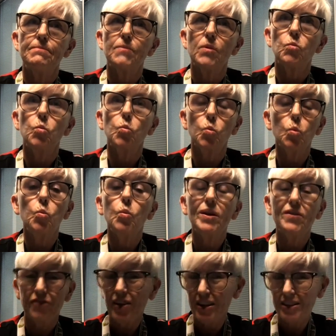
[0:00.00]
we
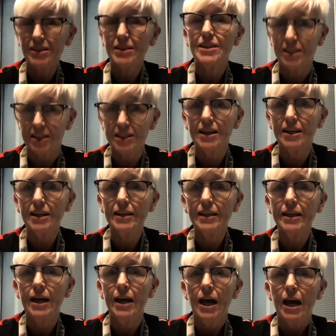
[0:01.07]
face this
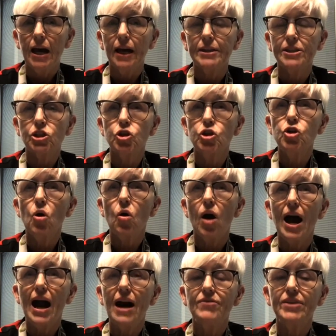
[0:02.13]
daily, and not
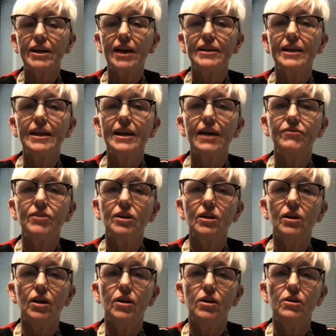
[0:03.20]
having any
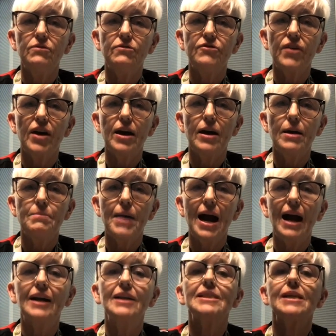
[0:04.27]
level of
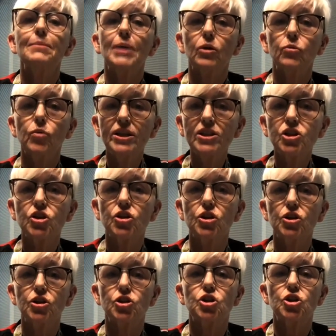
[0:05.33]
academic
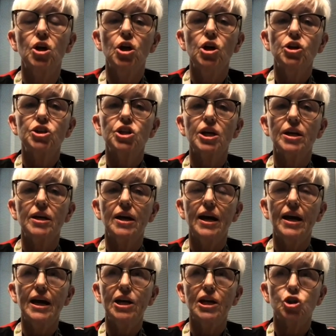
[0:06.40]
research to
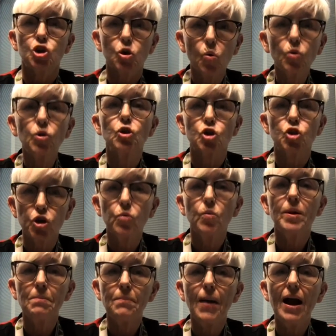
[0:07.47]
show the true
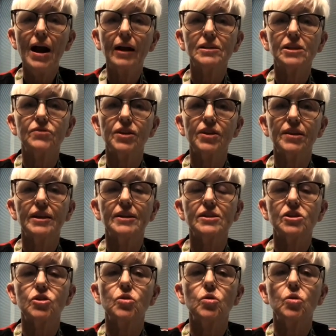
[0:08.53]
impact of the things
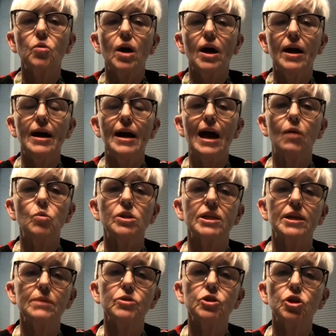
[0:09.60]
that our
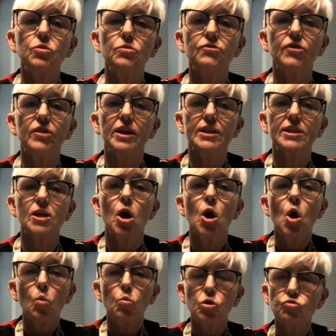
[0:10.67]
team do face
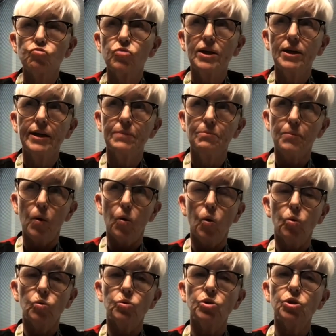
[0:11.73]
was really
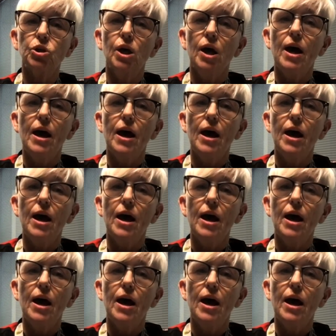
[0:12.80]
important,